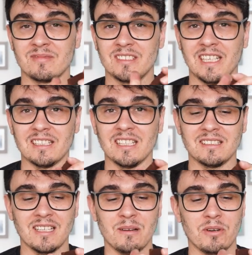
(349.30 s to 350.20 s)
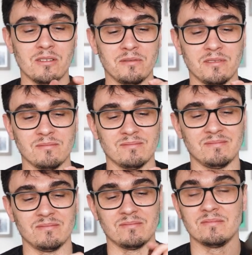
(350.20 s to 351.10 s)
take the lens cap off,
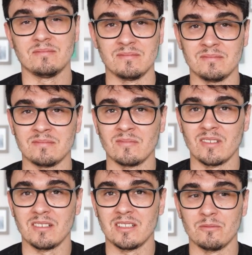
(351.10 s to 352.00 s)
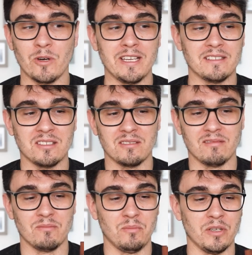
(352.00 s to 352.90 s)
wait,
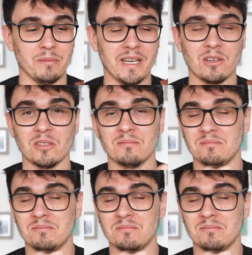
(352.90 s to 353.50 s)
put it back on.